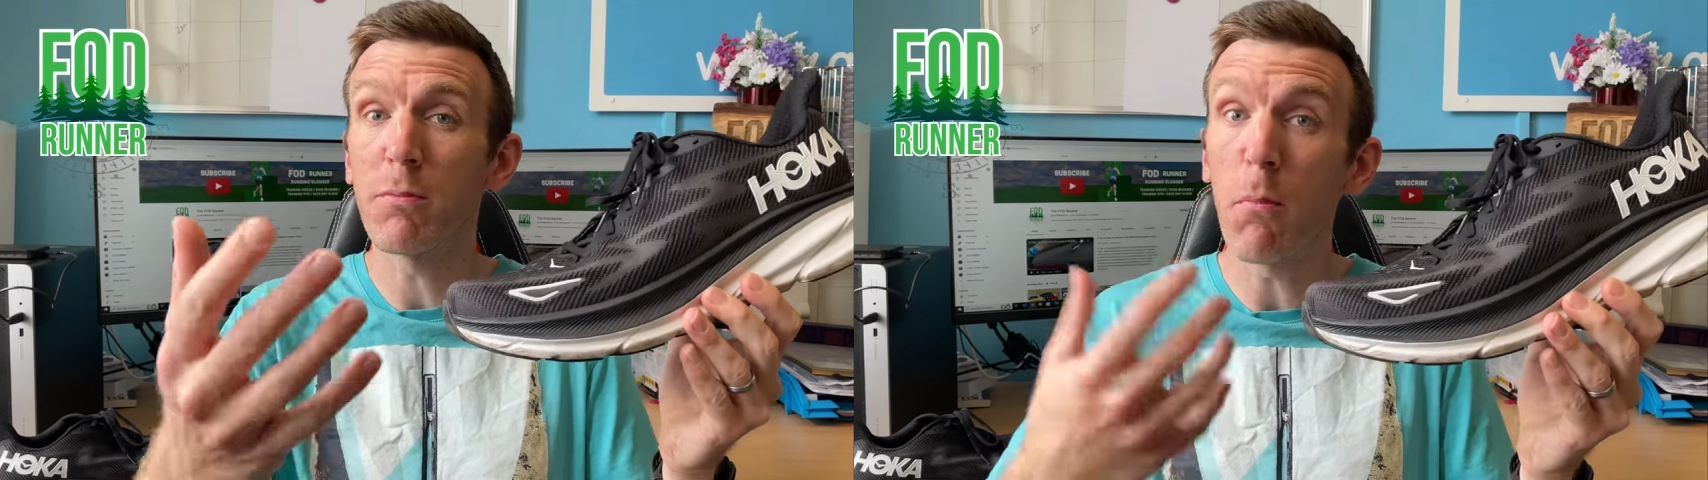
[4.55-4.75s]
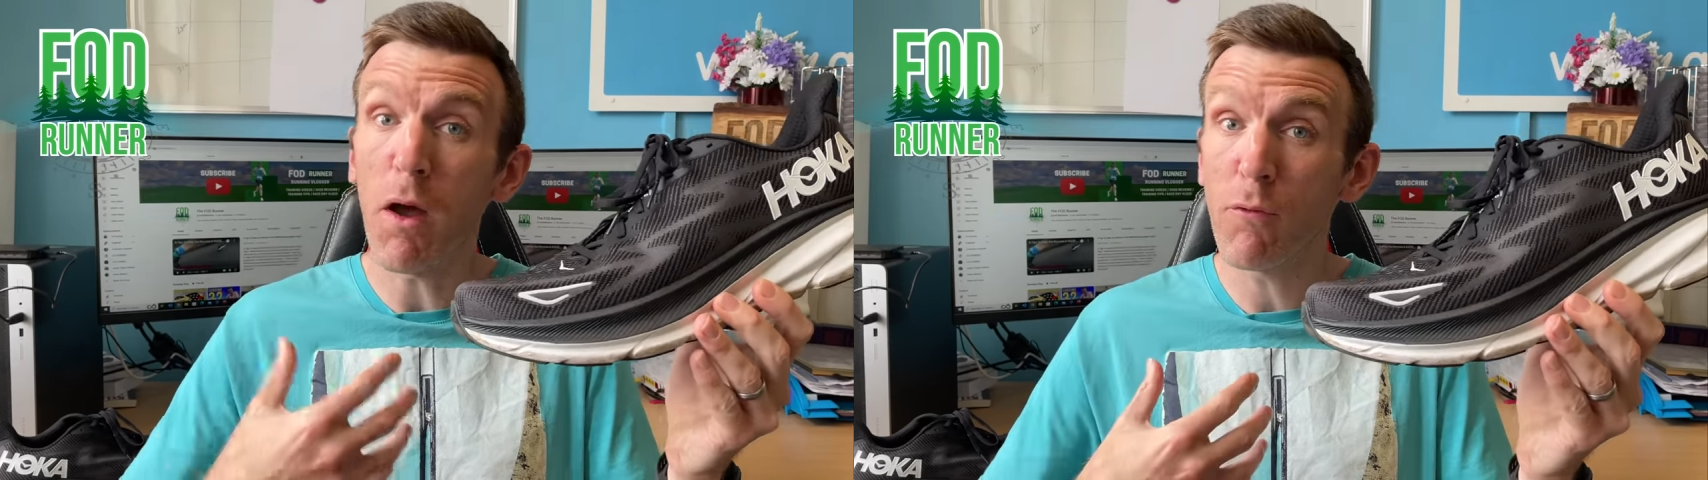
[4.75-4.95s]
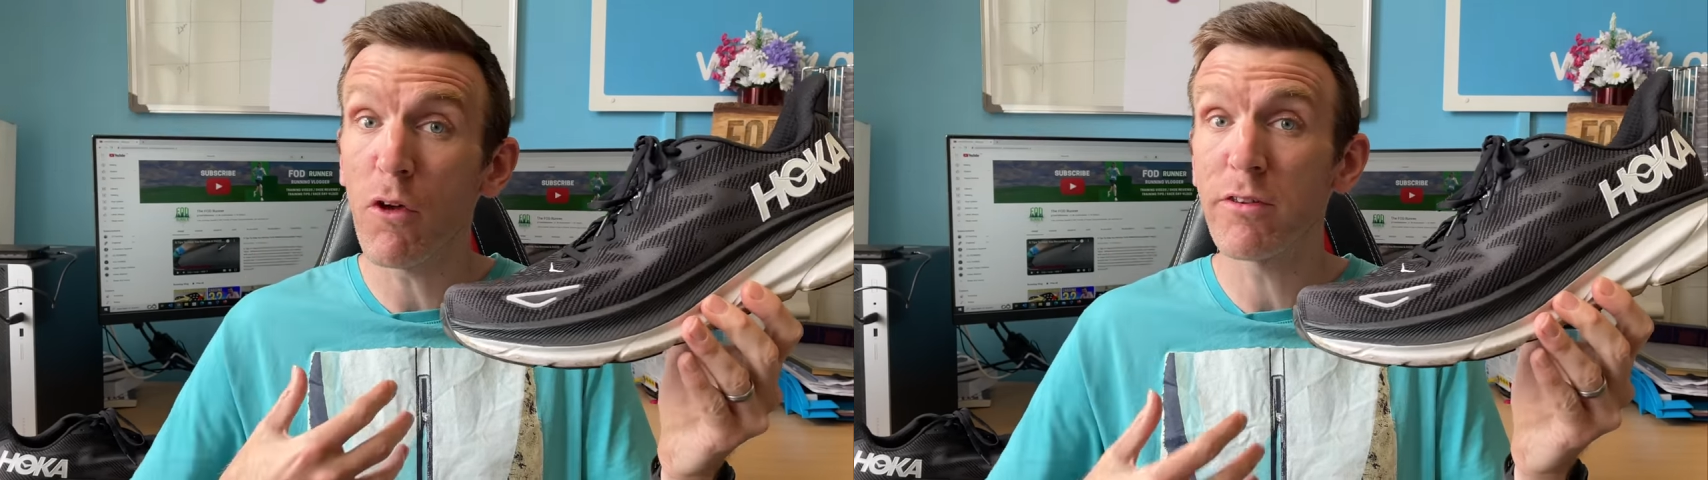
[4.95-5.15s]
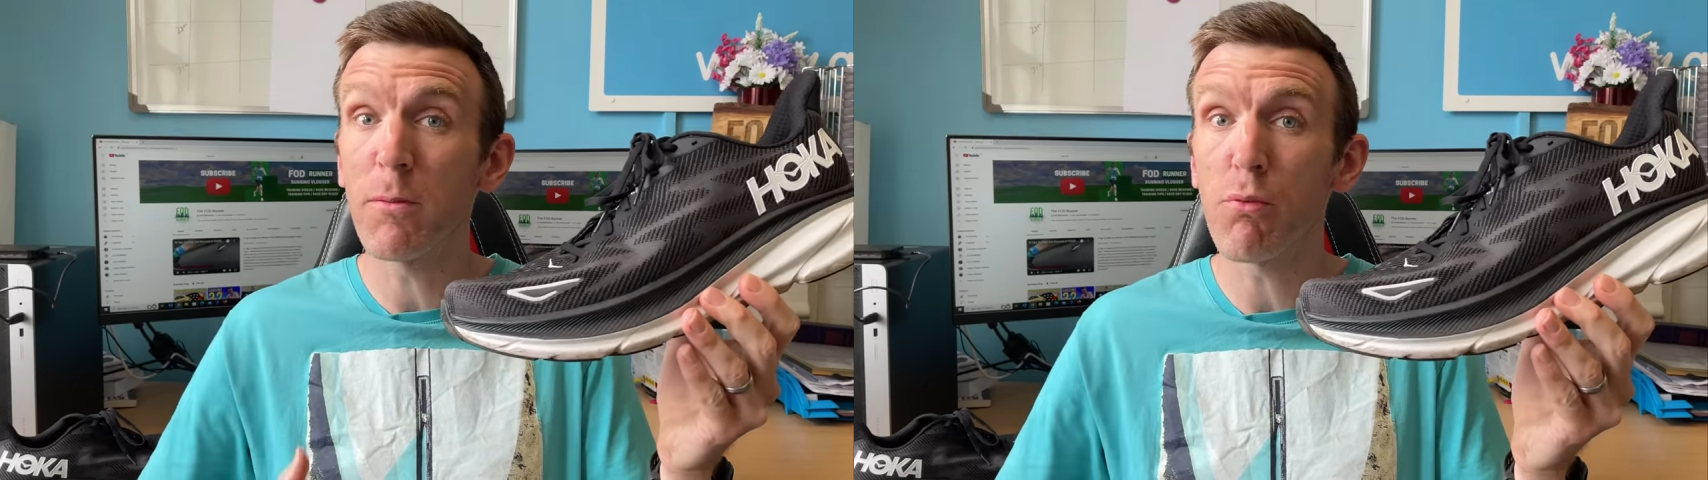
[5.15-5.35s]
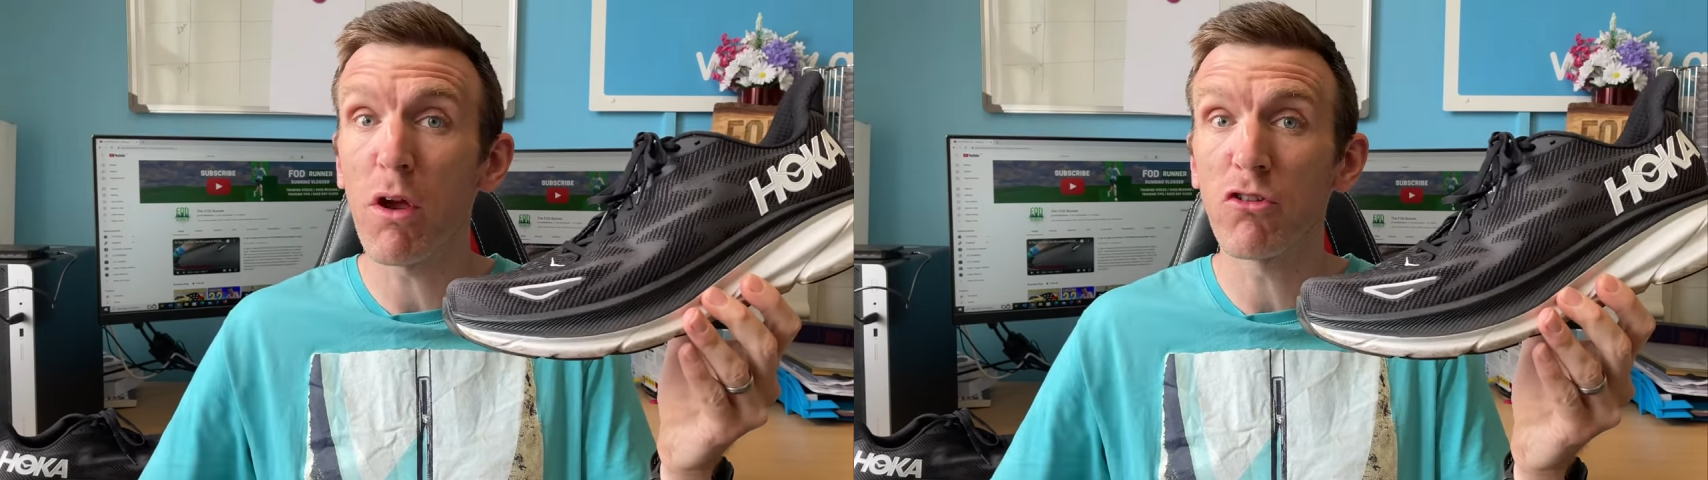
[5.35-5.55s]
my first
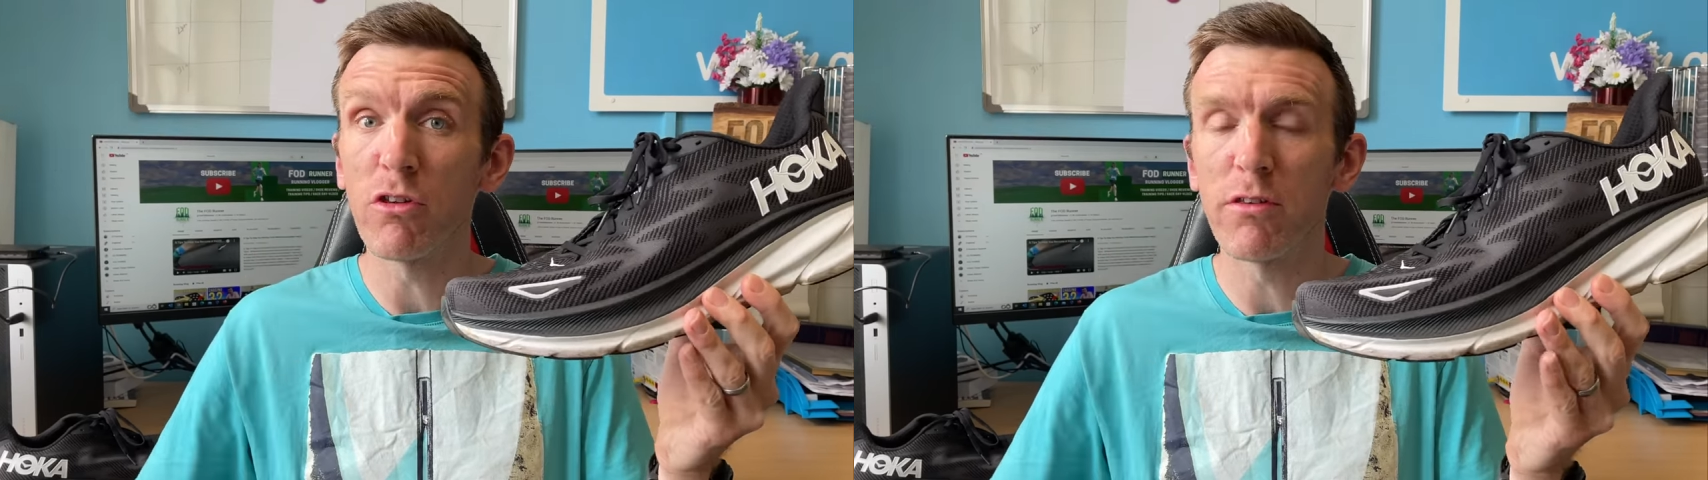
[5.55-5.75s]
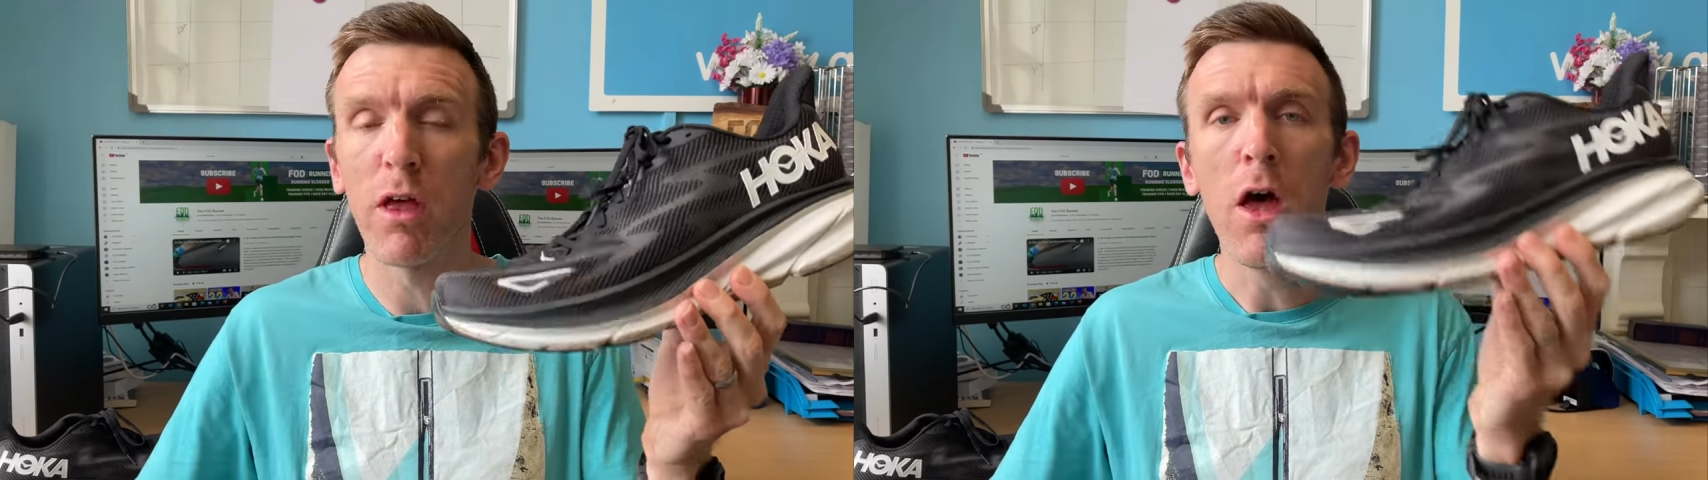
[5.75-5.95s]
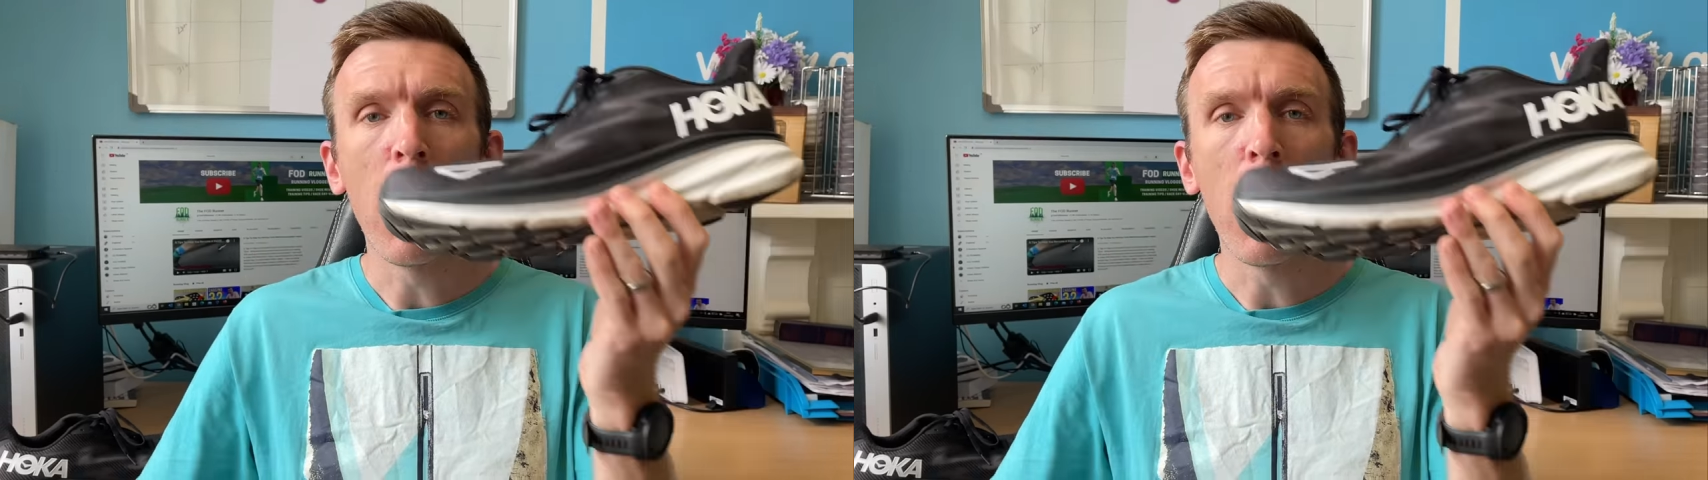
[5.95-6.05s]
impressions